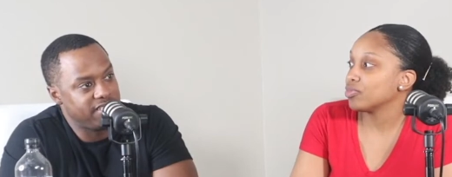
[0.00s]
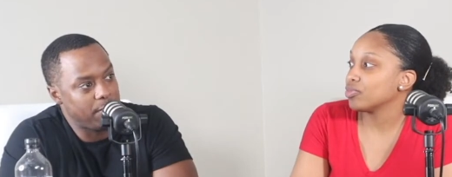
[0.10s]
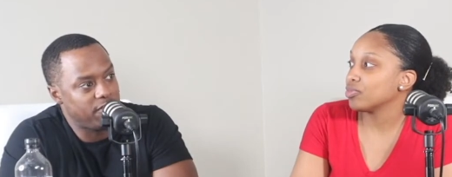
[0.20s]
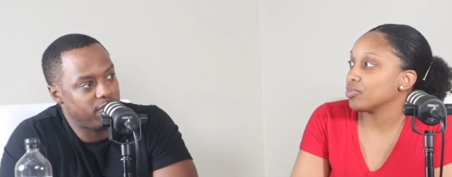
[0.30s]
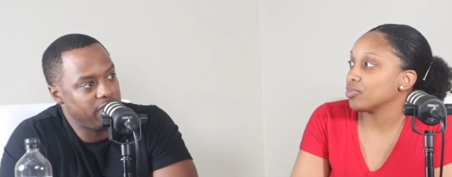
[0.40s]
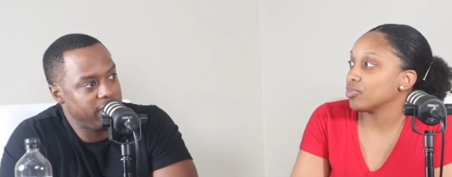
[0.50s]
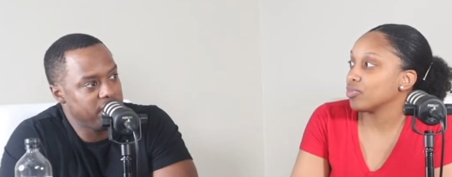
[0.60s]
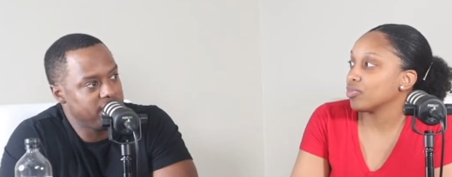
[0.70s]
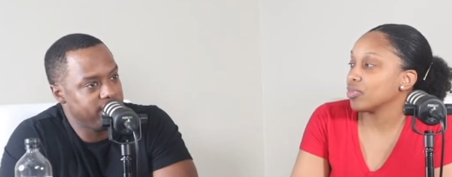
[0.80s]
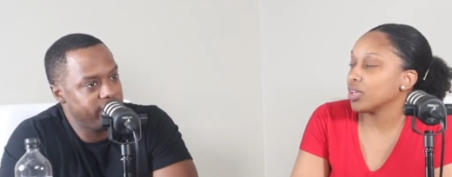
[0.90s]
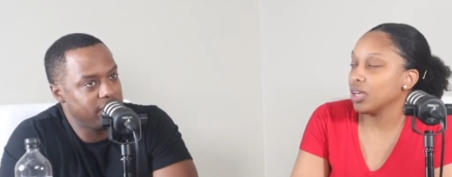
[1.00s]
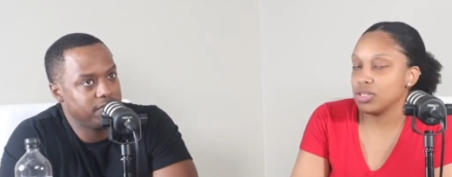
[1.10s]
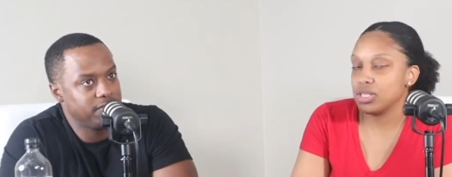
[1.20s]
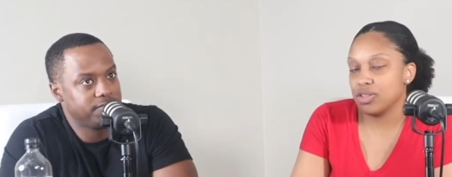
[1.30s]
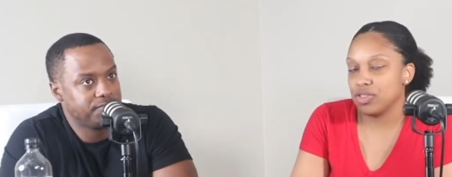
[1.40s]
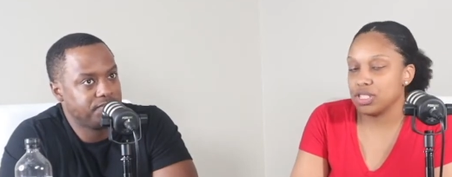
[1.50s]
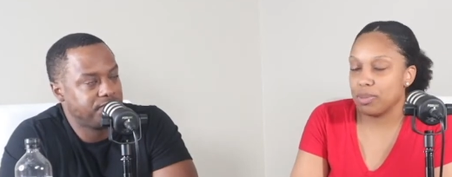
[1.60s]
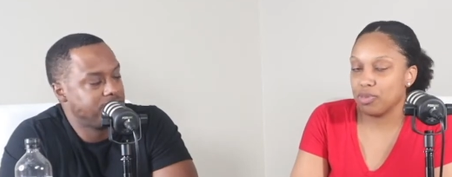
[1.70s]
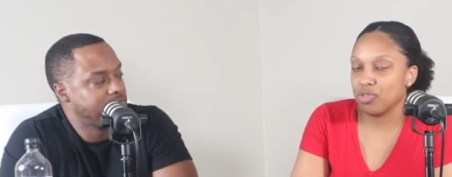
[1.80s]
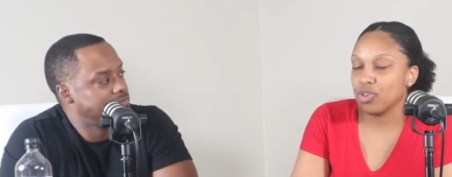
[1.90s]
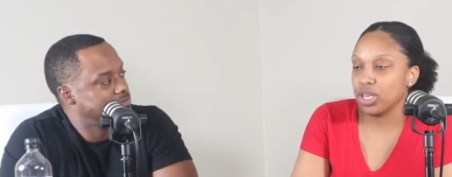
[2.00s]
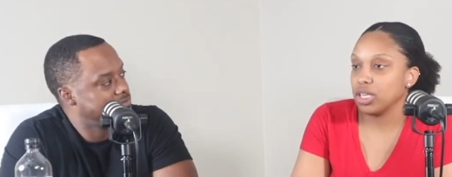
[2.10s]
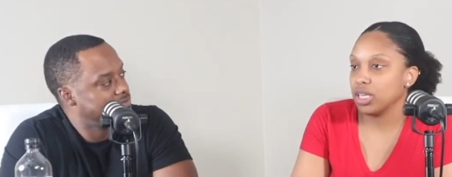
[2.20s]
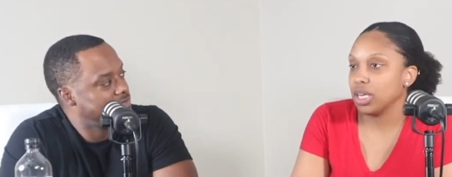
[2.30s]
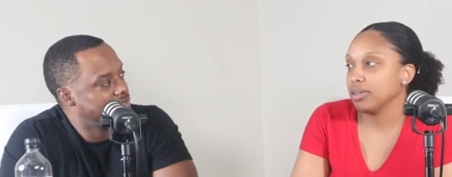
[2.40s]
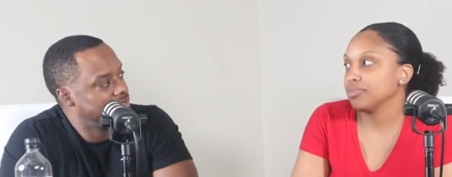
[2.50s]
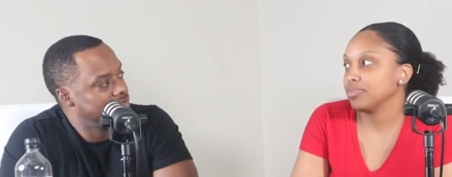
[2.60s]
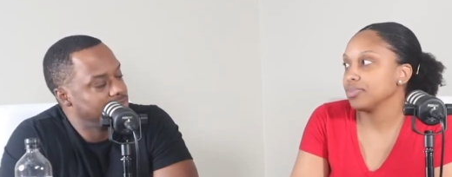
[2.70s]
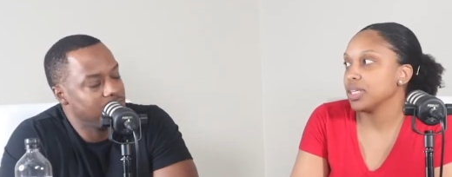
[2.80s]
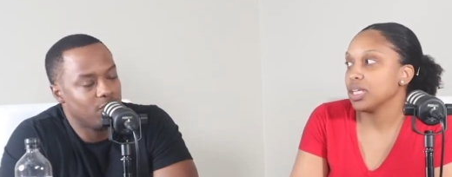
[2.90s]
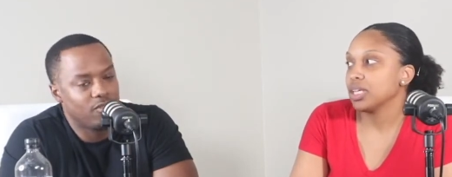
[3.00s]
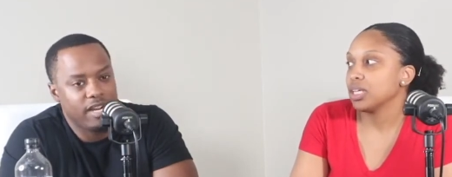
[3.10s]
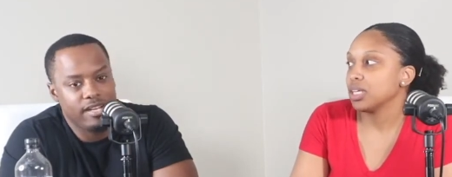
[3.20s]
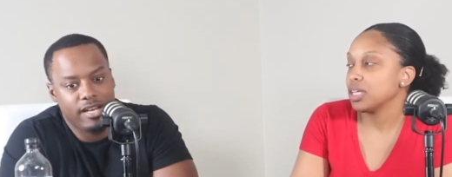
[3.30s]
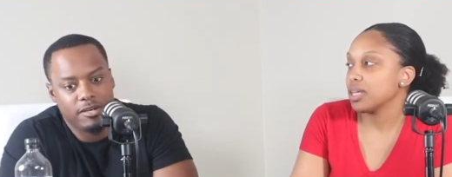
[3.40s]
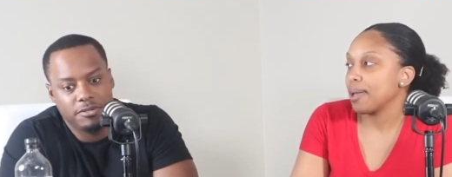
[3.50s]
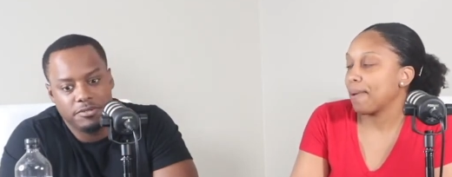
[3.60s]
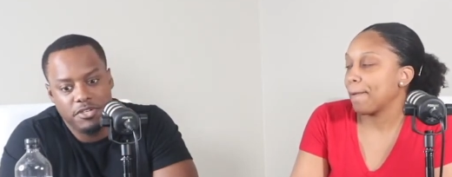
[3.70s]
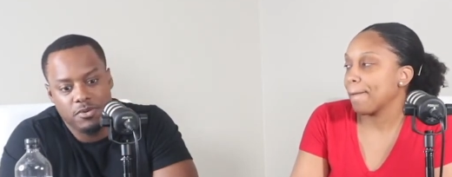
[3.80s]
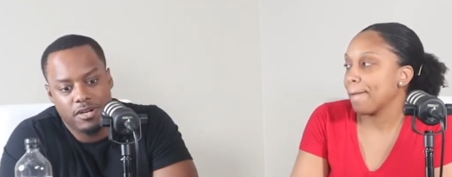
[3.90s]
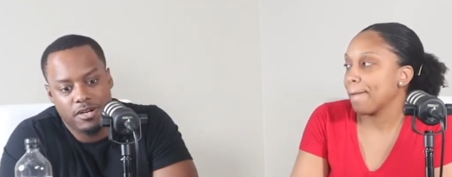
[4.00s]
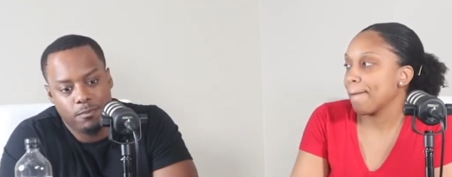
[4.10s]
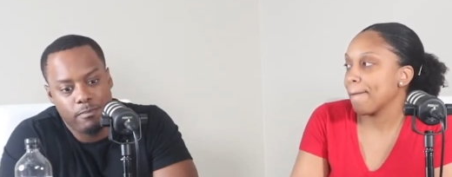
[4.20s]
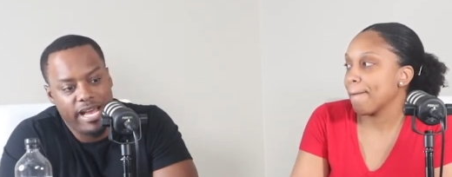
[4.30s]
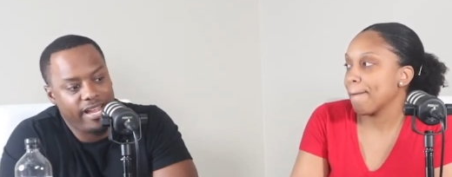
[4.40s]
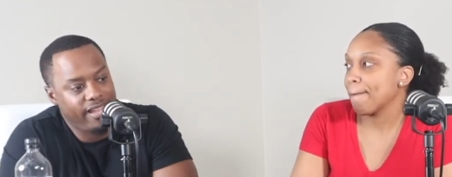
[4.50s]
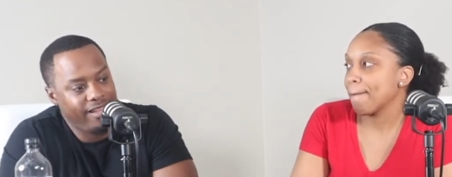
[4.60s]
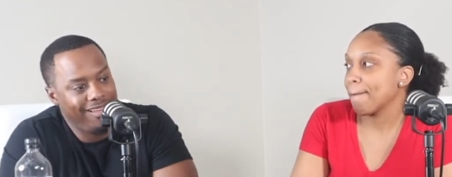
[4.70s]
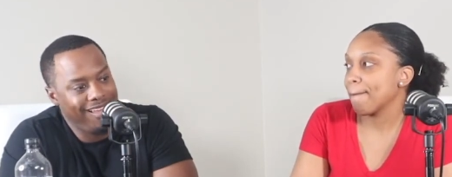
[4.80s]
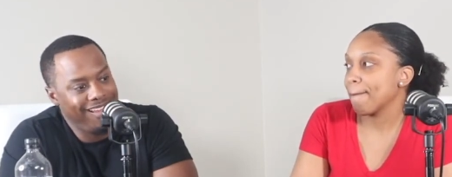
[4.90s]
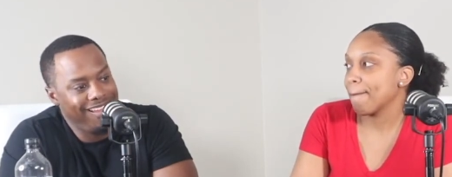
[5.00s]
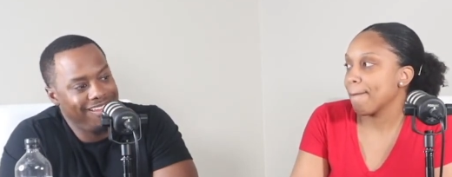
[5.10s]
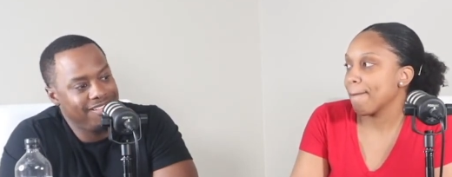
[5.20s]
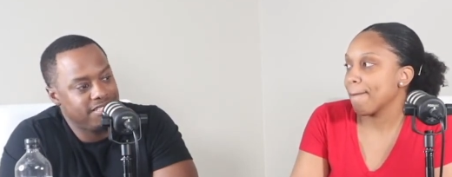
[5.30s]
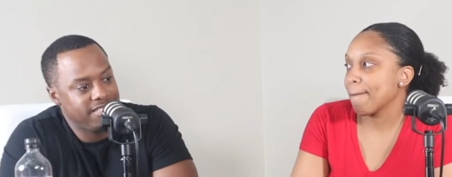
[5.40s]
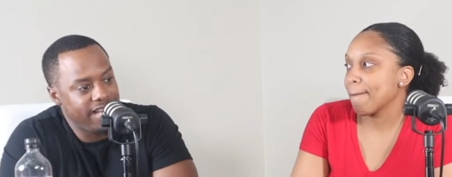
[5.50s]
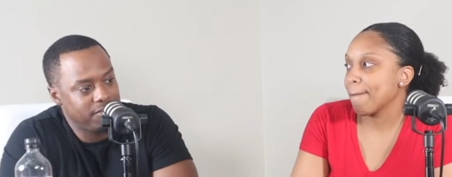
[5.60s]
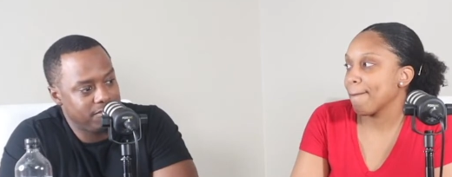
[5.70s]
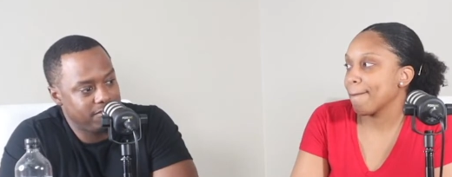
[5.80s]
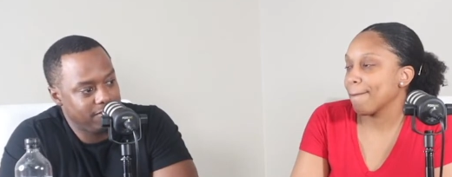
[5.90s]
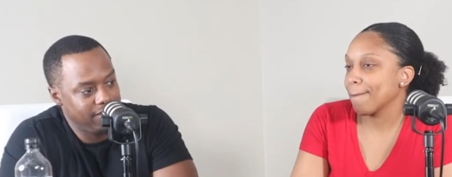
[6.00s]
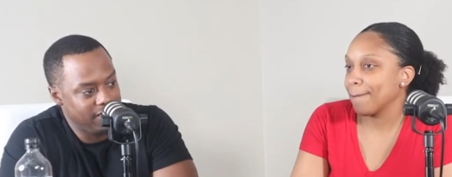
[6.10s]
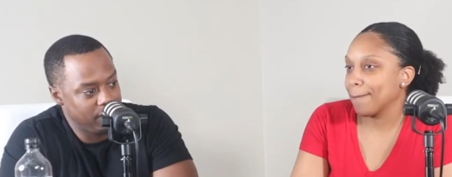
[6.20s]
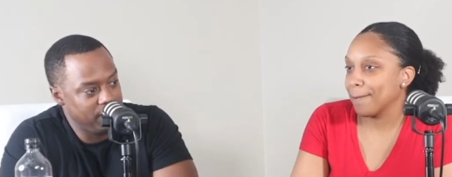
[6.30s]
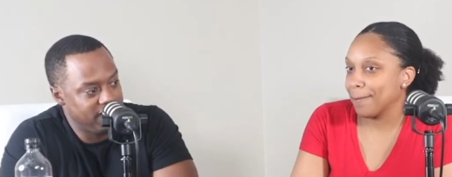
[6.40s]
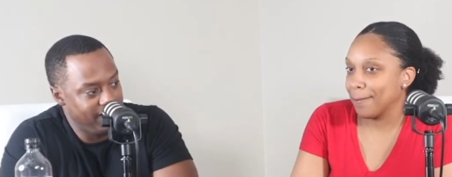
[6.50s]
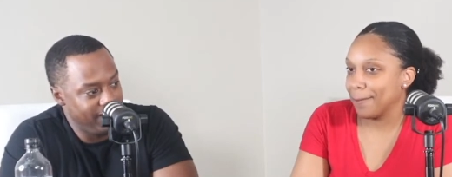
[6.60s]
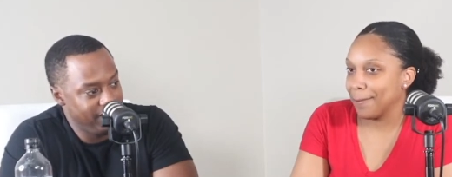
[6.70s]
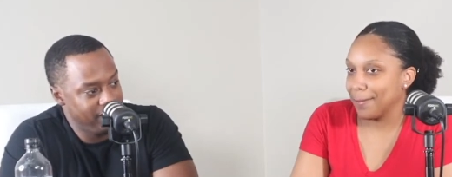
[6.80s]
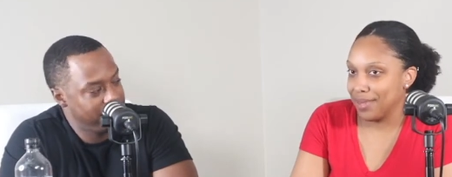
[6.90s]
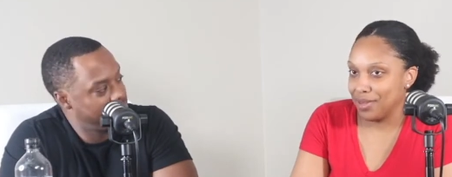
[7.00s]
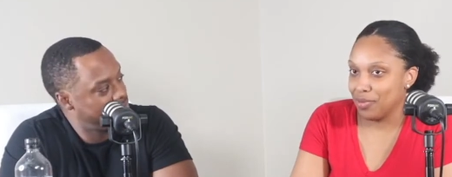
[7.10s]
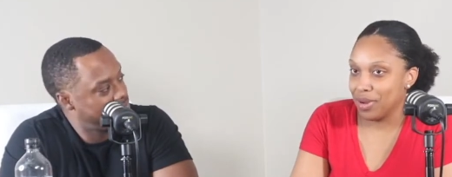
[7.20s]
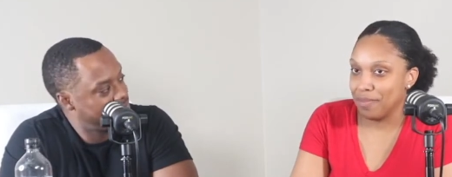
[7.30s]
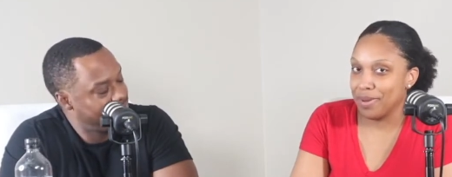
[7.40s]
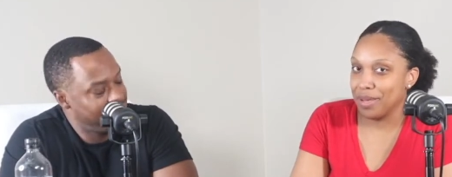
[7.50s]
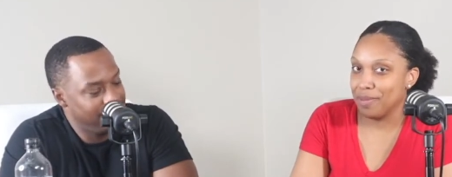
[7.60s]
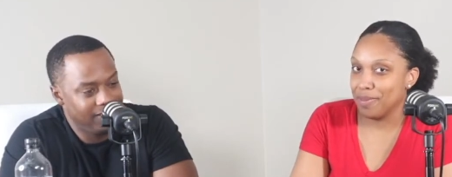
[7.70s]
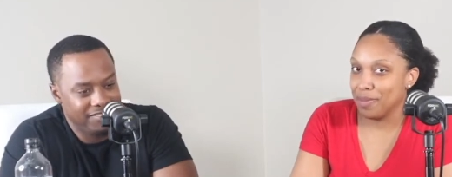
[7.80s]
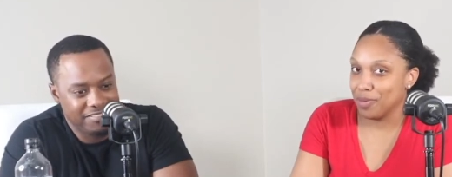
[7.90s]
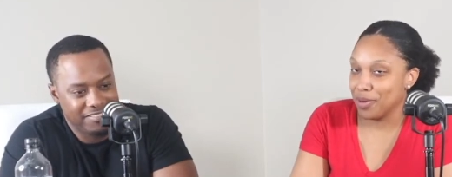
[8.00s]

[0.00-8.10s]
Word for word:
Speaker 1: free, but it was available. It was
Speaker 2: different type of free. Yeah.
Speaker 1: So right now you are back in the saddle, as we would say. At the white man people work.